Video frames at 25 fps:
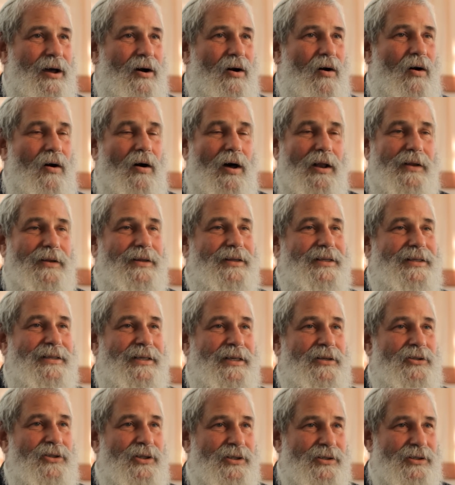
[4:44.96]
All of the
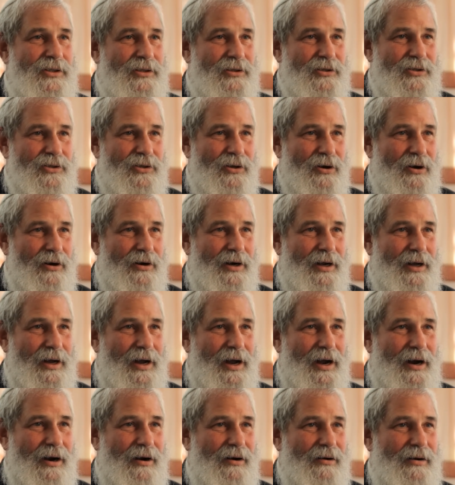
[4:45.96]
teachings in the Torah
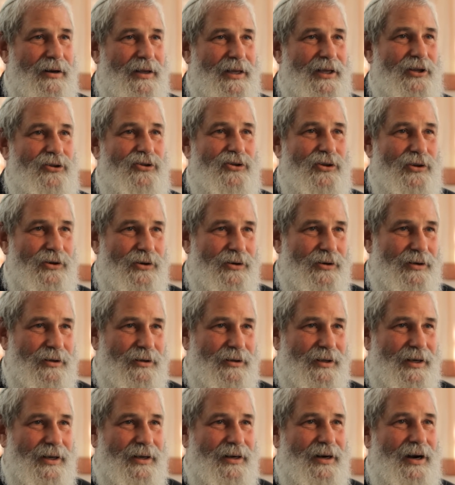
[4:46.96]
are
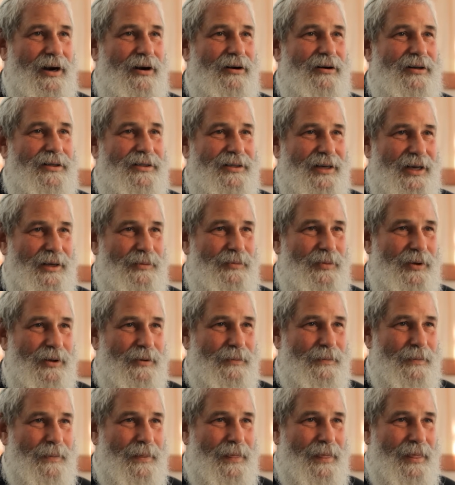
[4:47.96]
eternal and
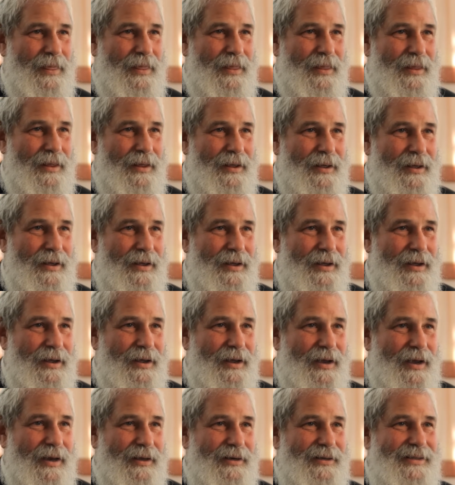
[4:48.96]
archetypal.
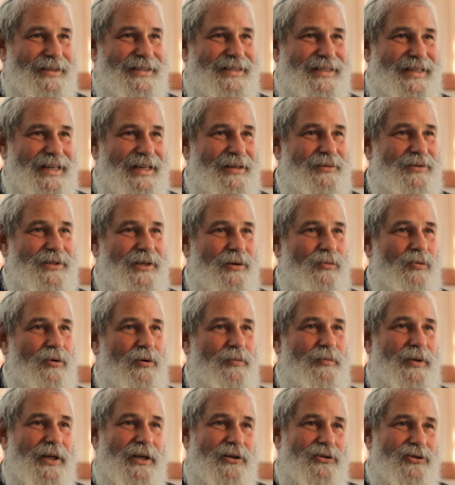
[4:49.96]
And it seems that we're
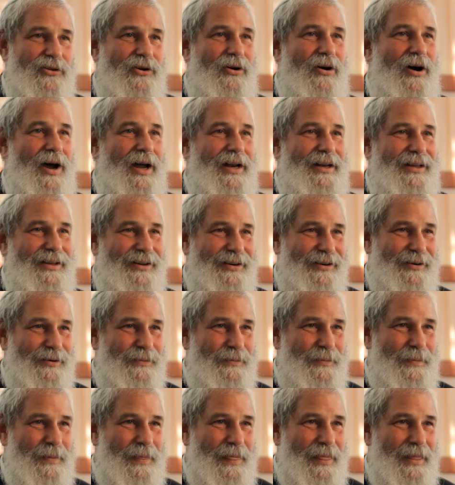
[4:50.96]
being taught here
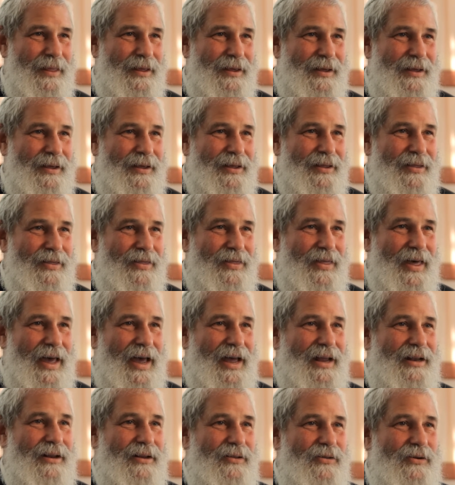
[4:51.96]

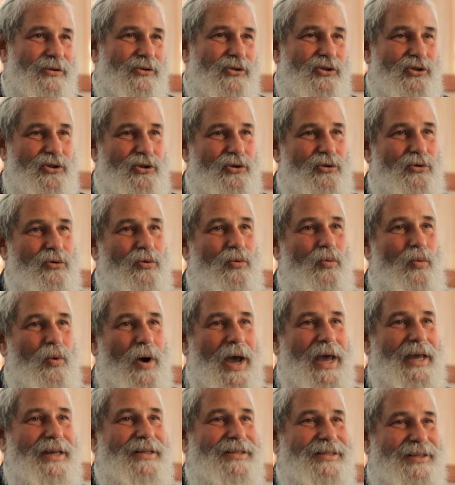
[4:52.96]
that there's two
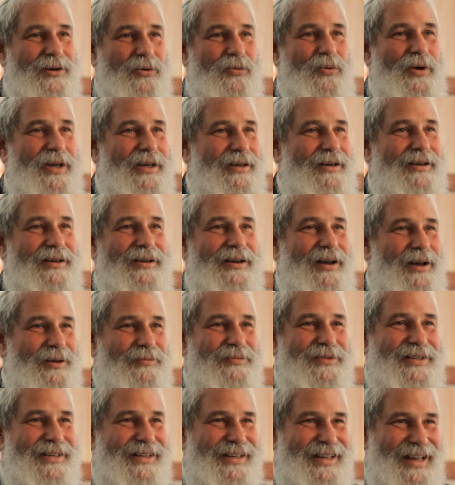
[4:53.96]
ways that we can
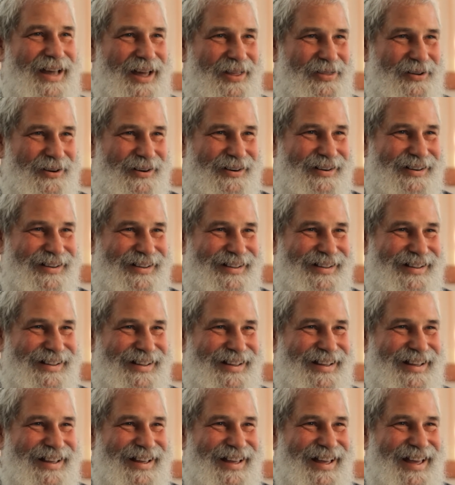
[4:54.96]
come together
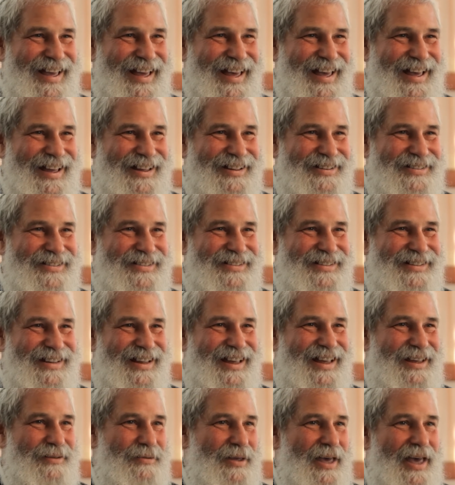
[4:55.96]
as
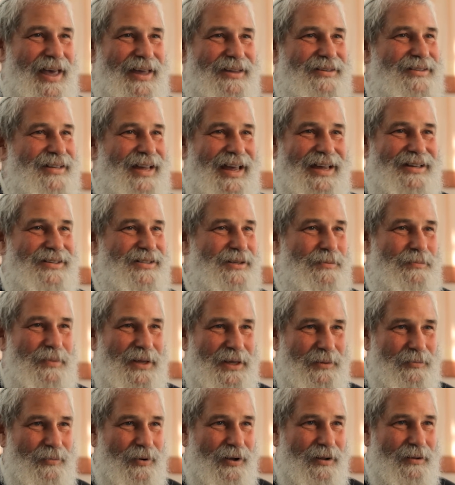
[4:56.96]
a
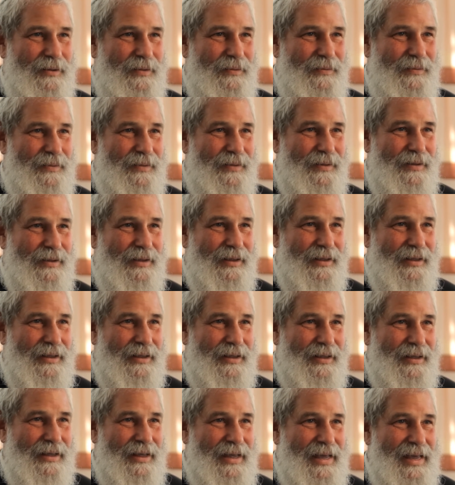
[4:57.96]
people.
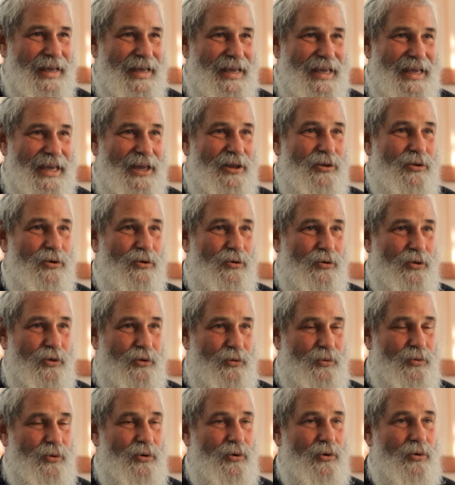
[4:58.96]
Either
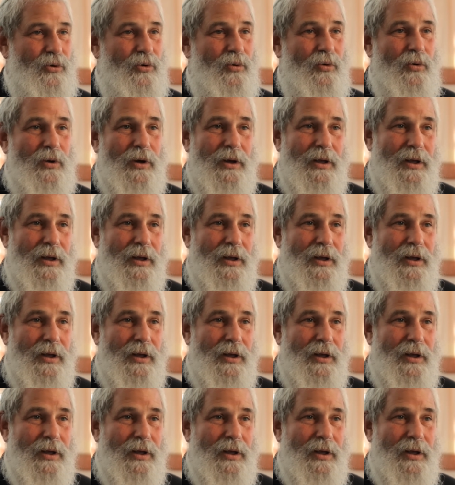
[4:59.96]
through